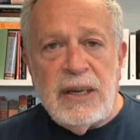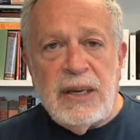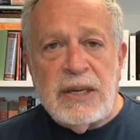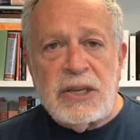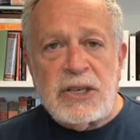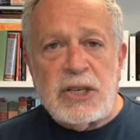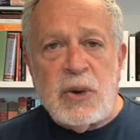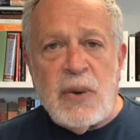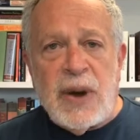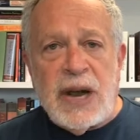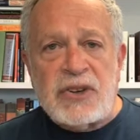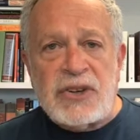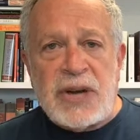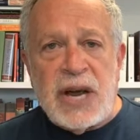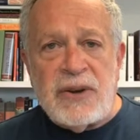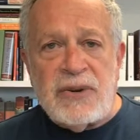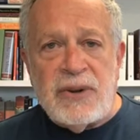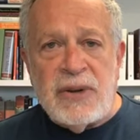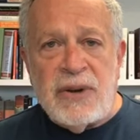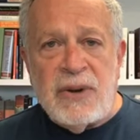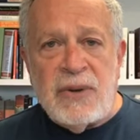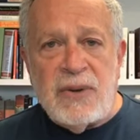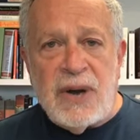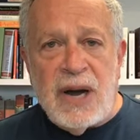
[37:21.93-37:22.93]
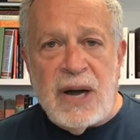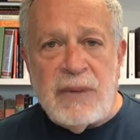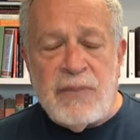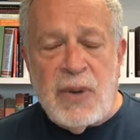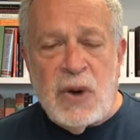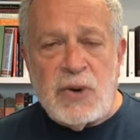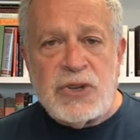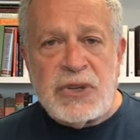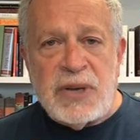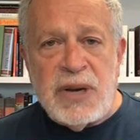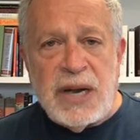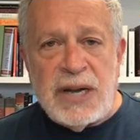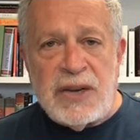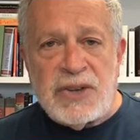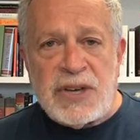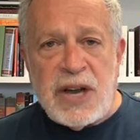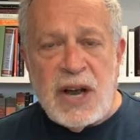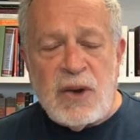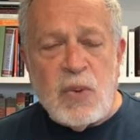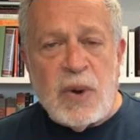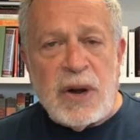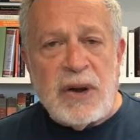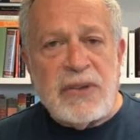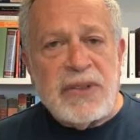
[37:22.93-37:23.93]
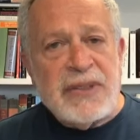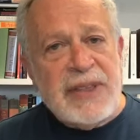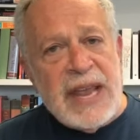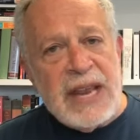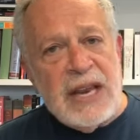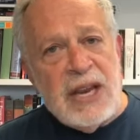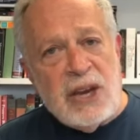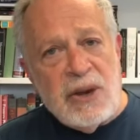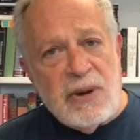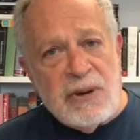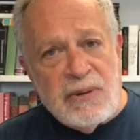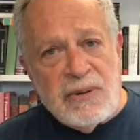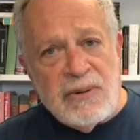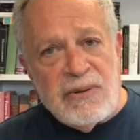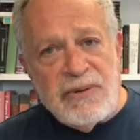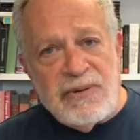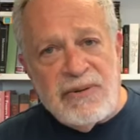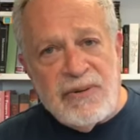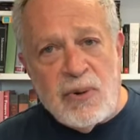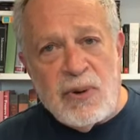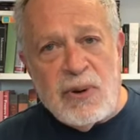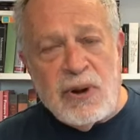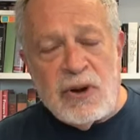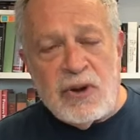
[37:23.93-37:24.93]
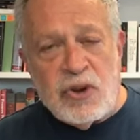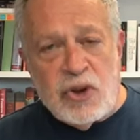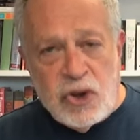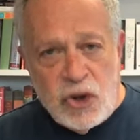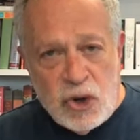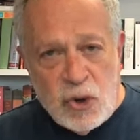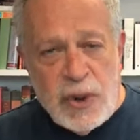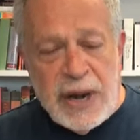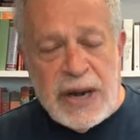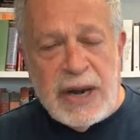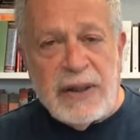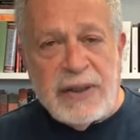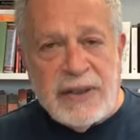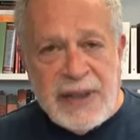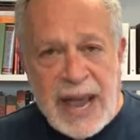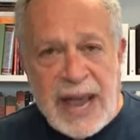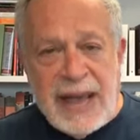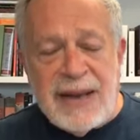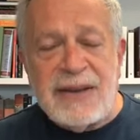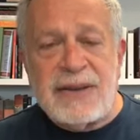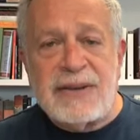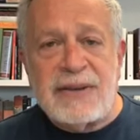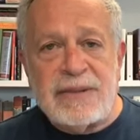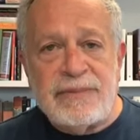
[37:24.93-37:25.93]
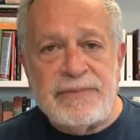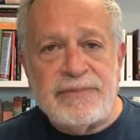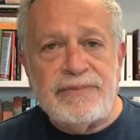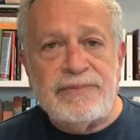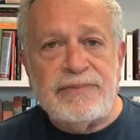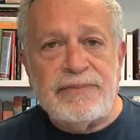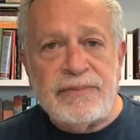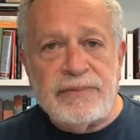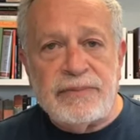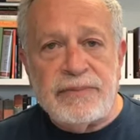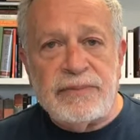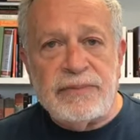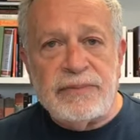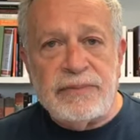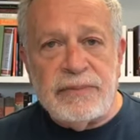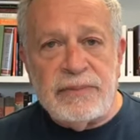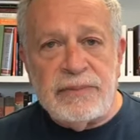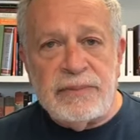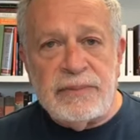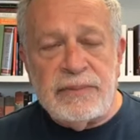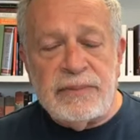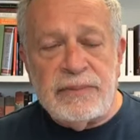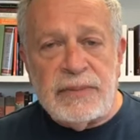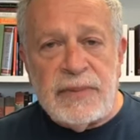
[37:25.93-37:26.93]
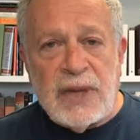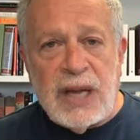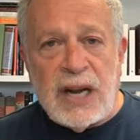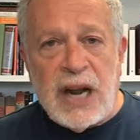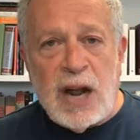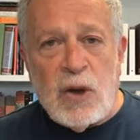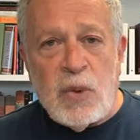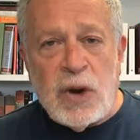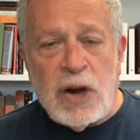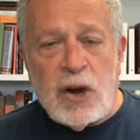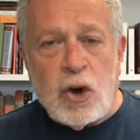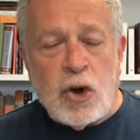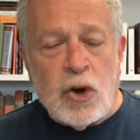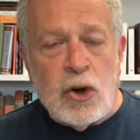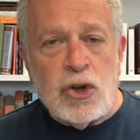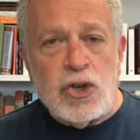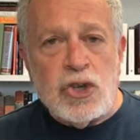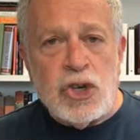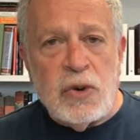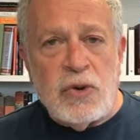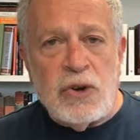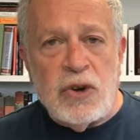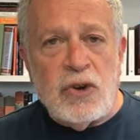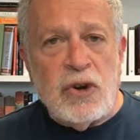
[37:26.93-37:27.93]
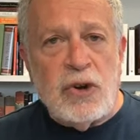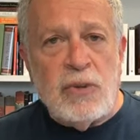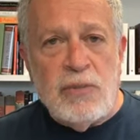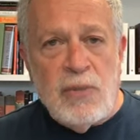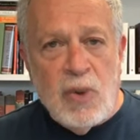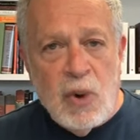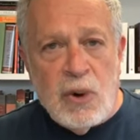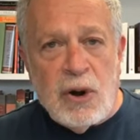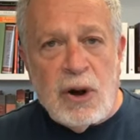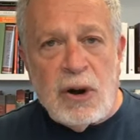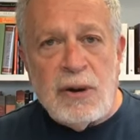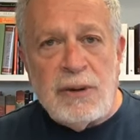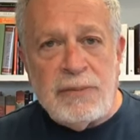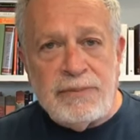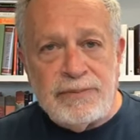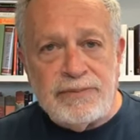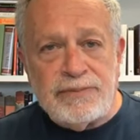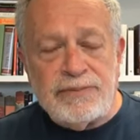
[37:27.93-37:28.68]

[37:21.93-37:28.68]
So as I do on most nights, I want to thank you for doing that, and I want to urge you to do more.